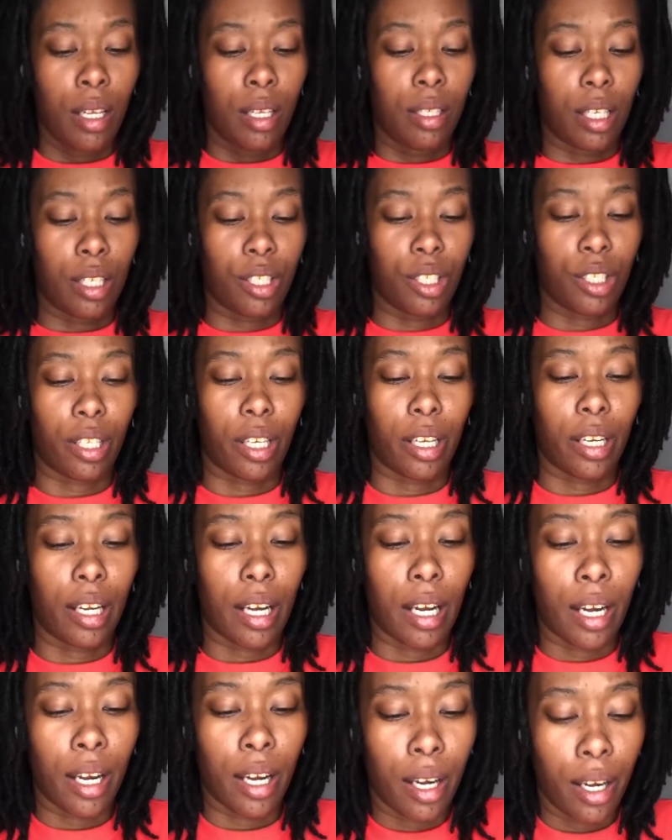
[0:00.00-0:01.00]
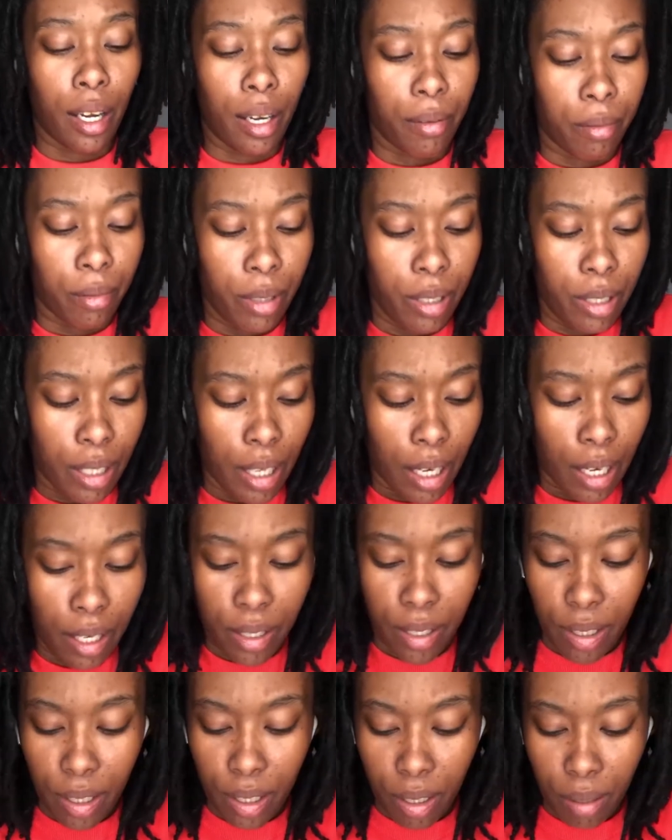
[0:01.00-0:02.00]
That's just like, I
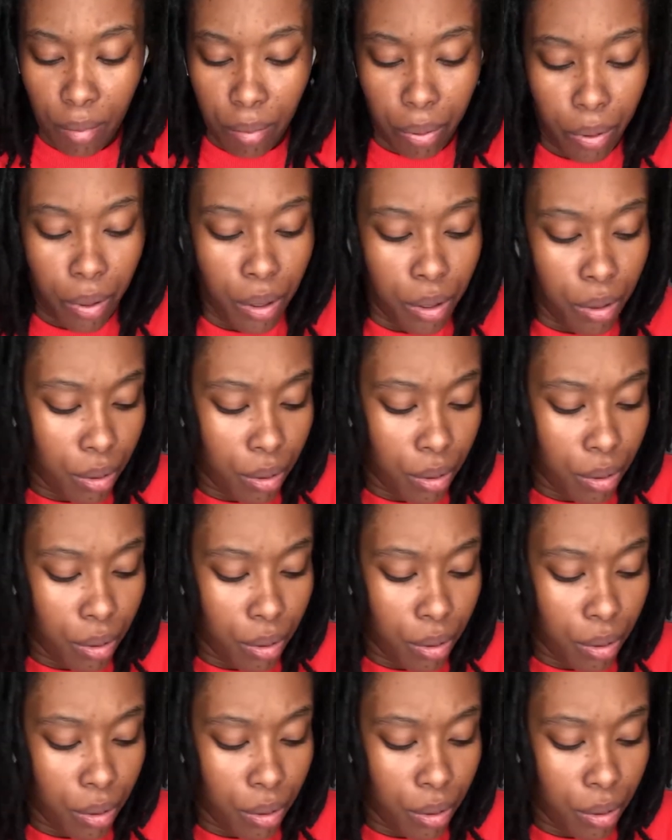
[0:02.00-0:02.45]
resized this and I'm pretty